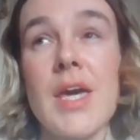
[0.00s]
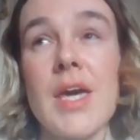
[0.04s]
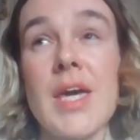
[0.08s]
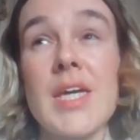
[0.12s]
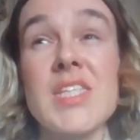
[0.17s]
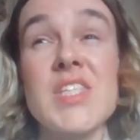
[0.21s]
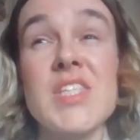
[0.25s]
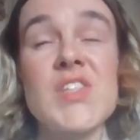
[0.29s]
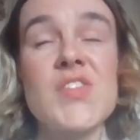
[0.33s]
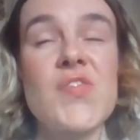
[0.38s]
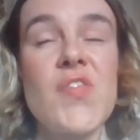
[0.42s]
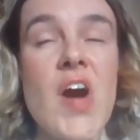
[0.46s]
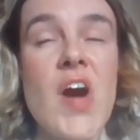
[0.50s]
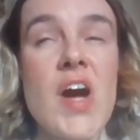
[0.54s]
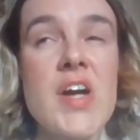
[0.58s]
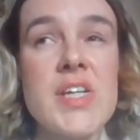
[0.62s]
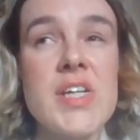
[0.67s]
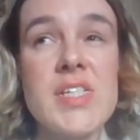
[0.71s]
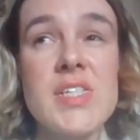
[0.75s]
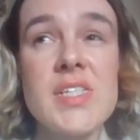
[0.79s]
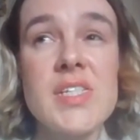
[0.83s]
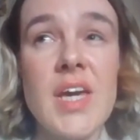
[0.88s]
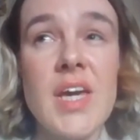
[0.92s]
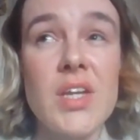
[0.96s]
As far
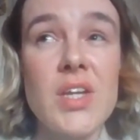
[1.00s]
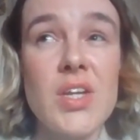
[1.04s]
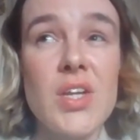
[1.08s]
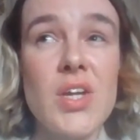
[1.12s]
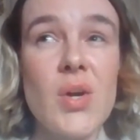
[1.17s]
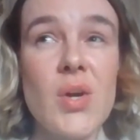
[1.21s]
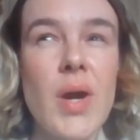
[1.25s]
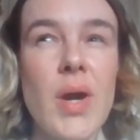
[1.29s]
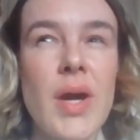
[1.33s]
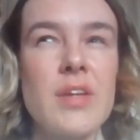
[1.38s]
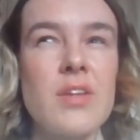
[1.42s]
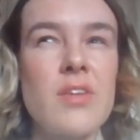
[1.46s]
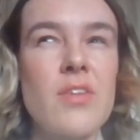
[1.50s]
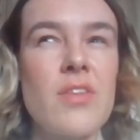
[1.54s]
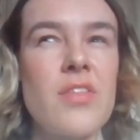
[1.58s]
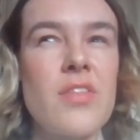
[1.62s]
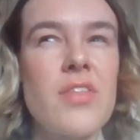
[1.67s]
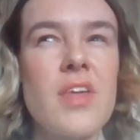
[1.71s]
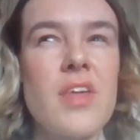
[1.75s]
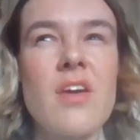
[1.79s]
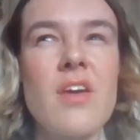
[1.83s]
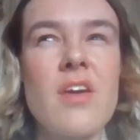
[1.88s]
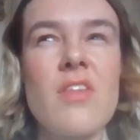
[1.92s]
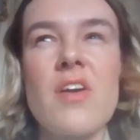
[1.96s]
as I know, I don't
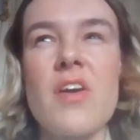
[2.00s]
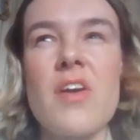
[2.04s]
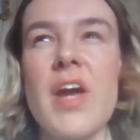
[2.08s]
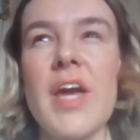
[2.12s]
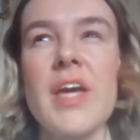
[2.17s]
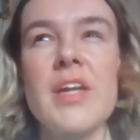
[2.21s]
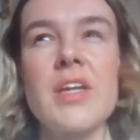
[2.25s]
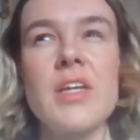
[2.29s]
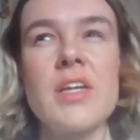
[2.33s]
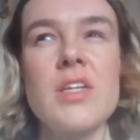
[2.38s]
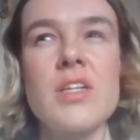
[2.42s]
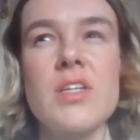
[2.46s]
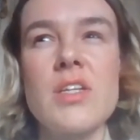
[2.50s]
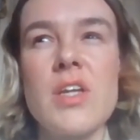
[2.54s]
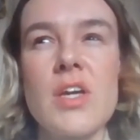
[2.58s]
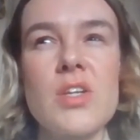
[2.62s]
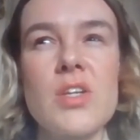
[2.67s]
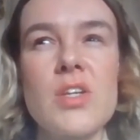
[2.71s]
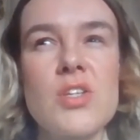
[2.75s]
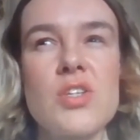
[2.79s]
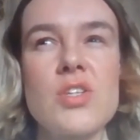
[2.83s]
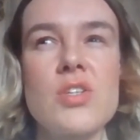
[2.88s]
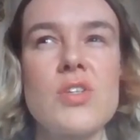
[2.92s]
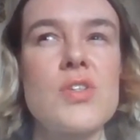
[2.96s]
think there are any
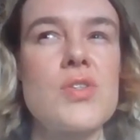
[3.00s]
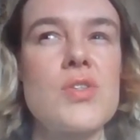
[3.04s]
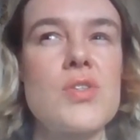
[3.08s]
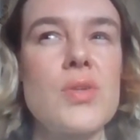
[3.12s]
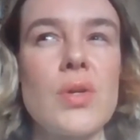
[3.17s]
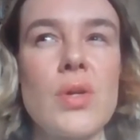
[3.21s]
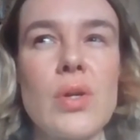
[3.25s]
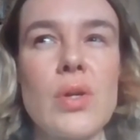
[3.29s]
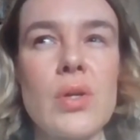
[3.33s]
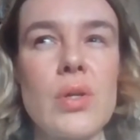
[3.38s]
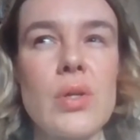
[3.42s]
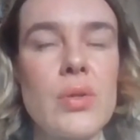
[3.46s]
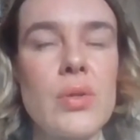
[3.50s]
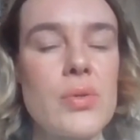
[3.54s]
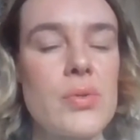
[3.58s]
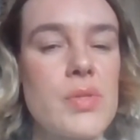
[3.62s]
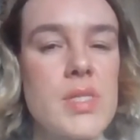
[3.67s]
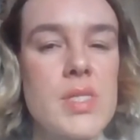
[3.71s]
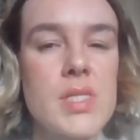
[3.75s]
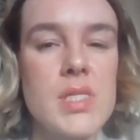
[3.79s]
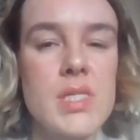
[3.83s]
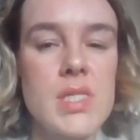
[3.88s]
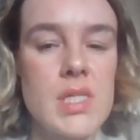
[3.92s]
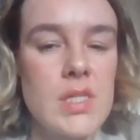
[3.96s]
intentions to
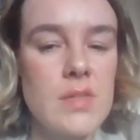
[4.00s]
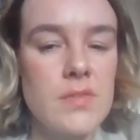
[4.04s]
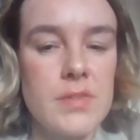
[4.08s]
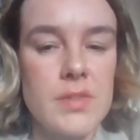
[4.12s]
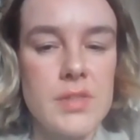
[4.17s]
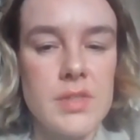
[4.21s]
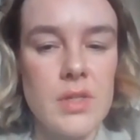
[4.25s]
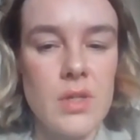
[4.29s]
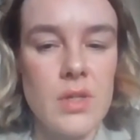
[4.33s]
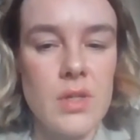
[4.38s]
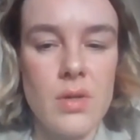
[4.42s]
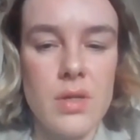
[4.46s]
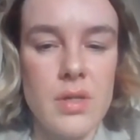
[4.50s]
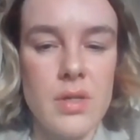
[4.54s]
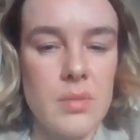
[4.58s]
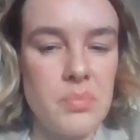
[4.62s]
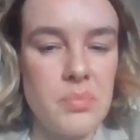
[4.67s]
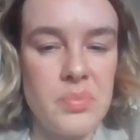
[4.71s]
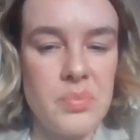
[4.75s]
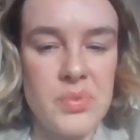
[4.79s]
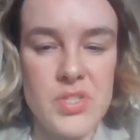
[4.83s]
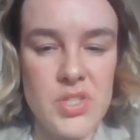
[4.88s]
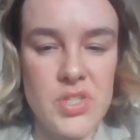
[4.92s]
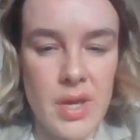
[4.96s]
include silver
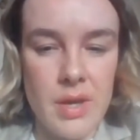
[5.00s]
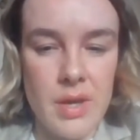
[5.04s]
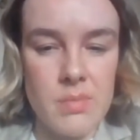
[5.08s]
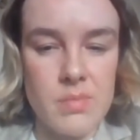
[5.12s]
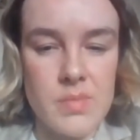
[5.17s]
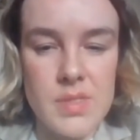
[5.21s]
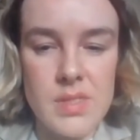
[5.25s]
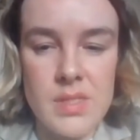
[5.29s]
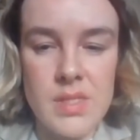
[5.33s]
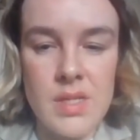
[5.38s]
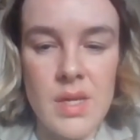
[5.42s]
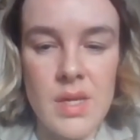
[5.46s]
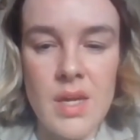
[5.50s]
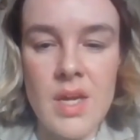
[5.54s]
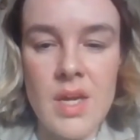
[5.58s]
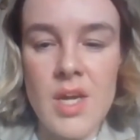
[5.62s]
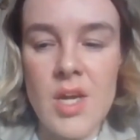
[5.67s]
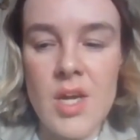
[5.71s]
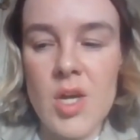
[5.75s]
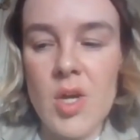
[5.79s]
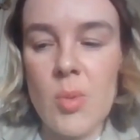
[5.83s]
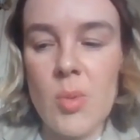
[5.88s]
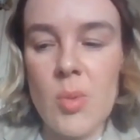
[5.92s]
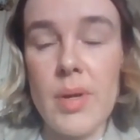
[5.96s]
or PGMs.
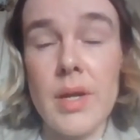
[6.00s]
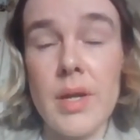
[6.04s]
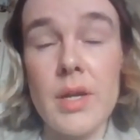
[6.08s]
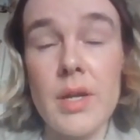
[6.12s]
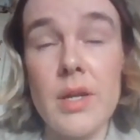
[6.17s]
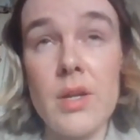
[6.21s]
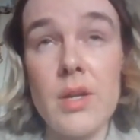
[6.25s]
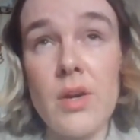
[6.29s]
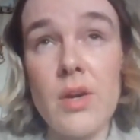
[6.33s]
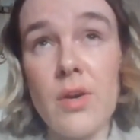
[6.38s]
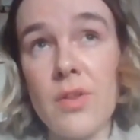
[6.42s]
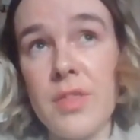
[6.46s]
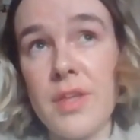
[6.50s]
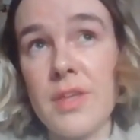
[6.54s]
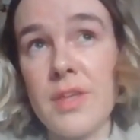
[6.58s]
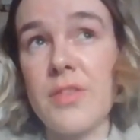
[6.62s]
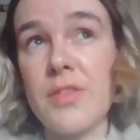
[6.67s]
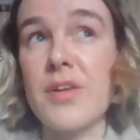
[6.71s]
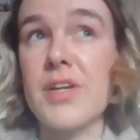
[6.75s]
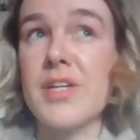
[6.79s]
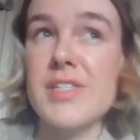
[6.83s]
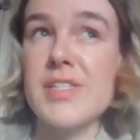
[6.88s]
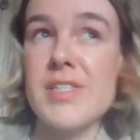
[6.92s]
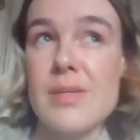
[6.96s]
but I know that
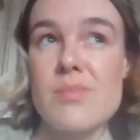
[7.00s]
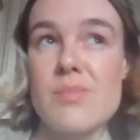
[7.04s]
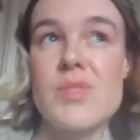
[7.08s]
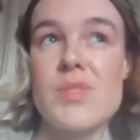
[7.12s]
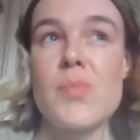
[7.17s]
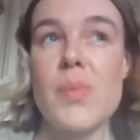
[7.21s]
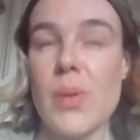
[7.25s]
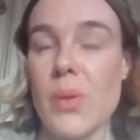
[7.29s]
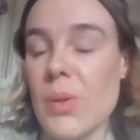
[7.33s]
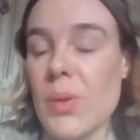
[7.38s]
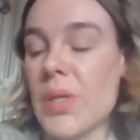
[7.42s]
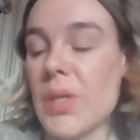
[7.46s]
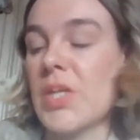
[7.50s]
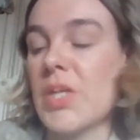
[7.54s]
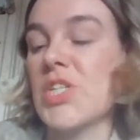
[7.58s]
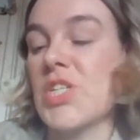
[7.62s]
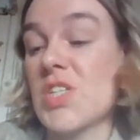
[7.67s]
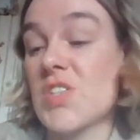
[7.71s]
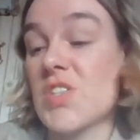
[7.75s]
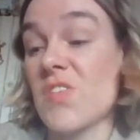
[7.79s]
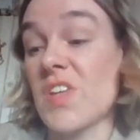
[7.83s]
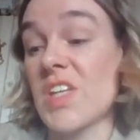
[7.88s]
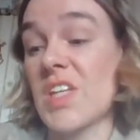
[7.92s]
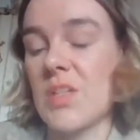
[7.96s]
there are some
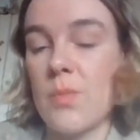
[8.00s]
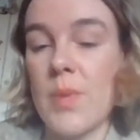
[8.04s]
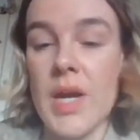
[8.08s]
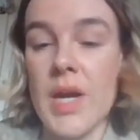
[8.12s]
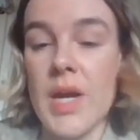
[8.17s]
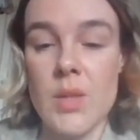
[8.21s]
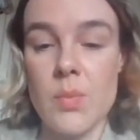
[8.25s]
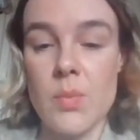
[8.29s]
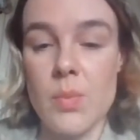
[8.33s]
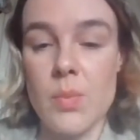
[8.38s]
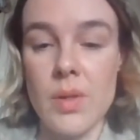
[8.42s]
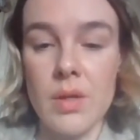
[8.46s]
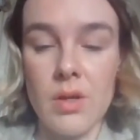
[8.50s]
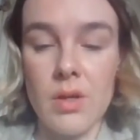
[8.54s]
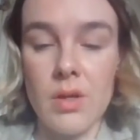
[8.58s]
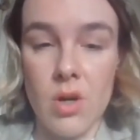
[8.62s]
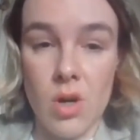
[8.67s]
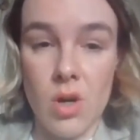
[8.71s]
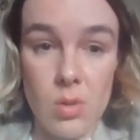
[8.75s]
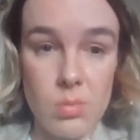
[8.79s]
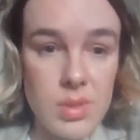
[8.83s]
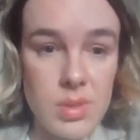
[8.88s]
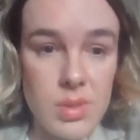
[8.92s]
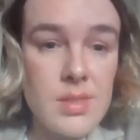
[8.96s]
speculations that it might be
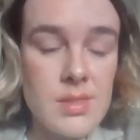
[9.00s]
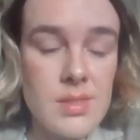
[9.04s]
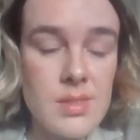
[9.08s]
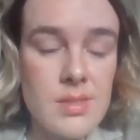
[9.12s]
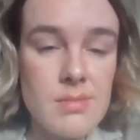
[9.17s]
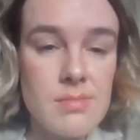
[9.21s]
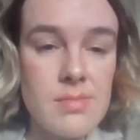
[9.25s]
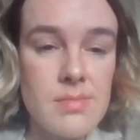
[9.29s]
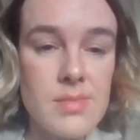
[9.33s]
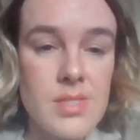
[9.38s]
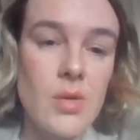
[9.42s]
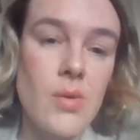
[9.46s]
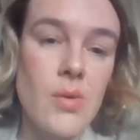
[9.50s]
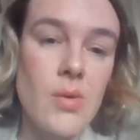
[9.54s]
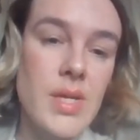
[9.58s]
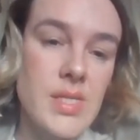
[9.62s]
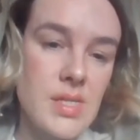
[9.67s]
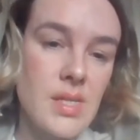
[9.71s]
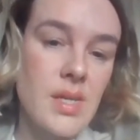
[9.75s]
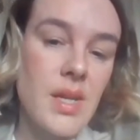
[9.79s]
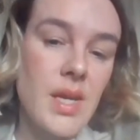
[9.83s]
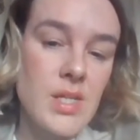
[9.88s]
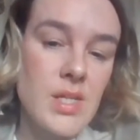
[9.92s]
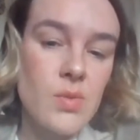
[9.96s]
cobalt. So as
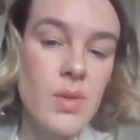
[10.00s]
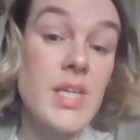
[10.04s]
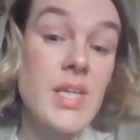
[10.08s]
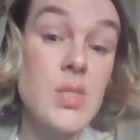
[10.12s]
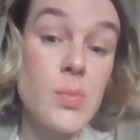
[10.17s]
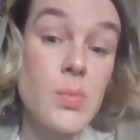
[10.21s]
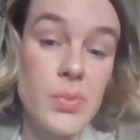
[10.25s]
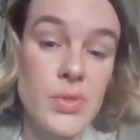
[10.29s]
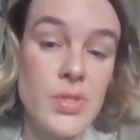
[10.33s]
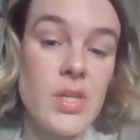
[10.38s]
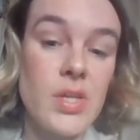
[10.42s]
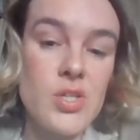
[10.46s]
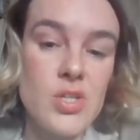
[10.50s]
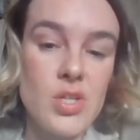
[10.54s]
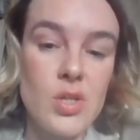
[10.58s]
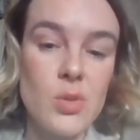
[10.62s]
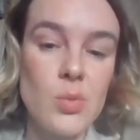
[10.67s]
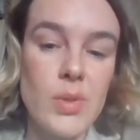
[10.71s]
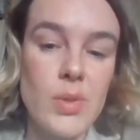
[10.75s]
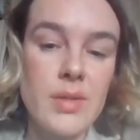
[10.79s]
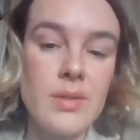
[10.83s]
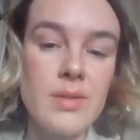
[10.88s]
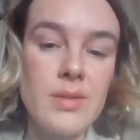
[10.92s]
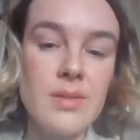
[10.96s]
the next one, as a potential
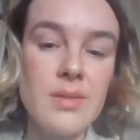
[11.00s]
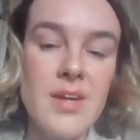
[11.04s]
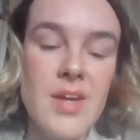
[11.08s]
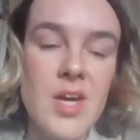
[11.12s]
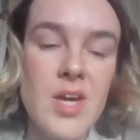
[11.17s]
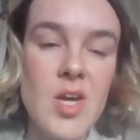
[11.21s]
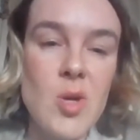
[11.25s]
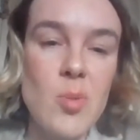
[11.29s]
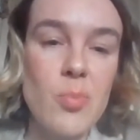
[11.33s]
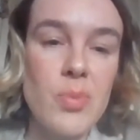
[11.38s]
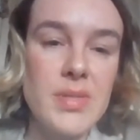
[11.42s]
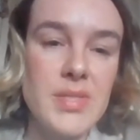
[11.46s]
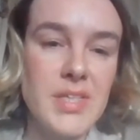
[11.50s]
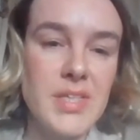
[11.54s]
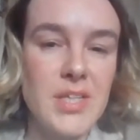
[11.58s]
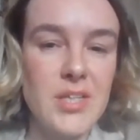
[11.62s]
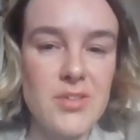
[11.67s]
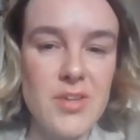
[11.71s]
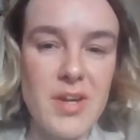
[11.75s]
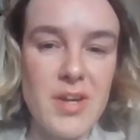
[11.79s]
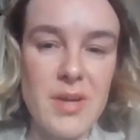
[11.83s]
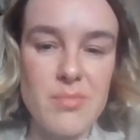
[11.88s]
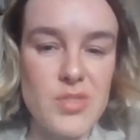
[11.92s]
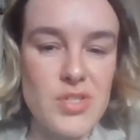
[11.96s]
one, but
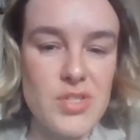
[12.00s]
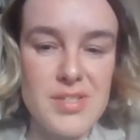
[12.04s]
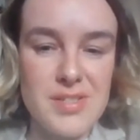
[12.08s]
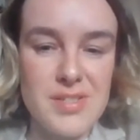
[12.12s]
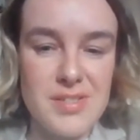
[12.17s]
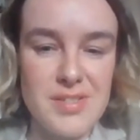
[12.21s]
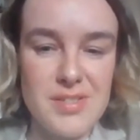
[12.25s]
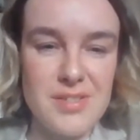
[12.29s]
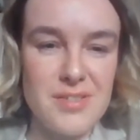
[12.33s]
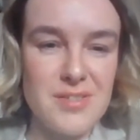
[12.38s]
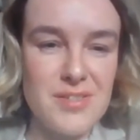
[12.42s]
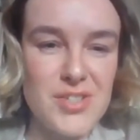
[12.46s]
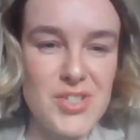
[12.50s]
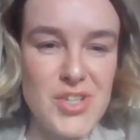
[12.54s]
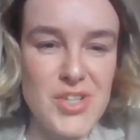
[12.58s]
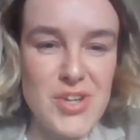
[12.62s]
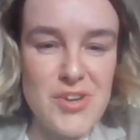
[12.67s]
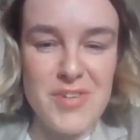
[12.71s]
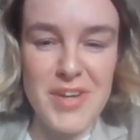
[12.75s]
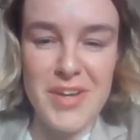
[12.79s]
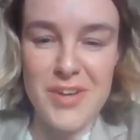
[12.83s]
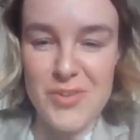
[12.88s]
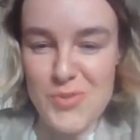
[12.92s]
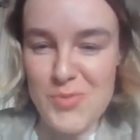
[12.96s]
here I'm just
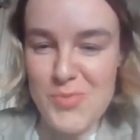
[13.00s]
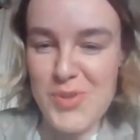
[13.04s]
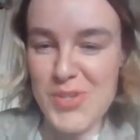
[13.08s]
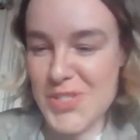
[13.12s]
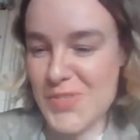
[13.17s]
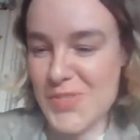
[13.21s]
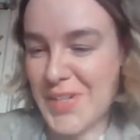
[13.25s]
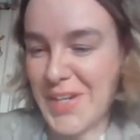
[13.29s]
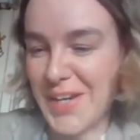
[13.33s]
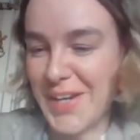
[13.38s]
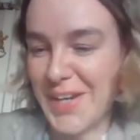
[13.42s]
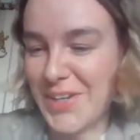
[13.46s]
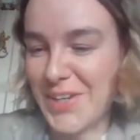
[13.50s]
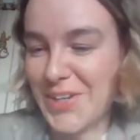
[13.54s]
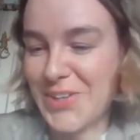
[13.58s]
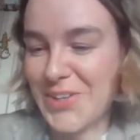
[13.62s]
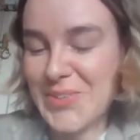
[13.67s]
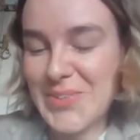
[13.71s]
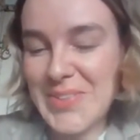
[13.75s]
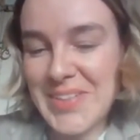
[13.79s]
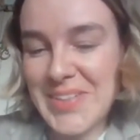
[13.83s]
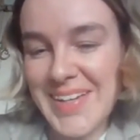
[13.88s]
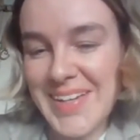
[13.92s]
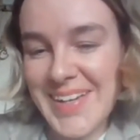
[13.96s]
sharing rumors, but I
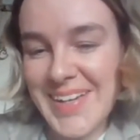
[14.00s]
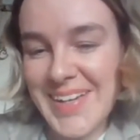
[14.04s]
know.